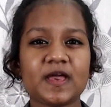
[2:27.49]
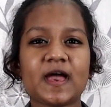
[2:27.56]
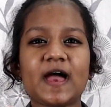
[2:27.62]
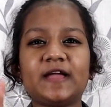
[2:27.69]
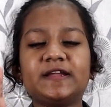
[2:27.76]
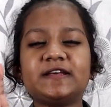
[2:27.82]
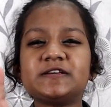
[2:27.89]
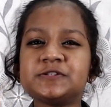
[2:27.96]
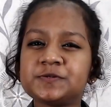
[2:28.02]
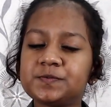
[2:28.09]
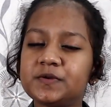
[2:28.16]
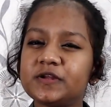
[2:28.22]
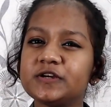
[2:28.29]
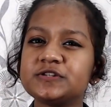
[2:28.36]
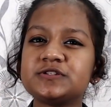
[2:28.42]
An
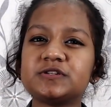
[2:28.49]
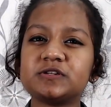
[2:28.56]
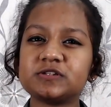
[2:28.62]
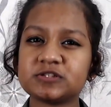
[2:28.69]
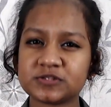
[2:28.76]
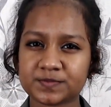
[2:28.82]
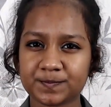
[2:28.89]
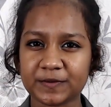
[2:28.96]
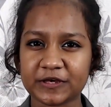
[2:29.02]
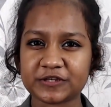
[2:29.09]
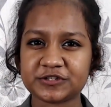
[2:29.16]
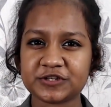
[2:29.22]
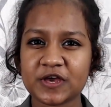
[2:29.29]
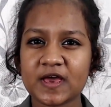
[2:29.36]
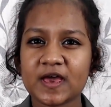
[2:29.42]
inspirational speech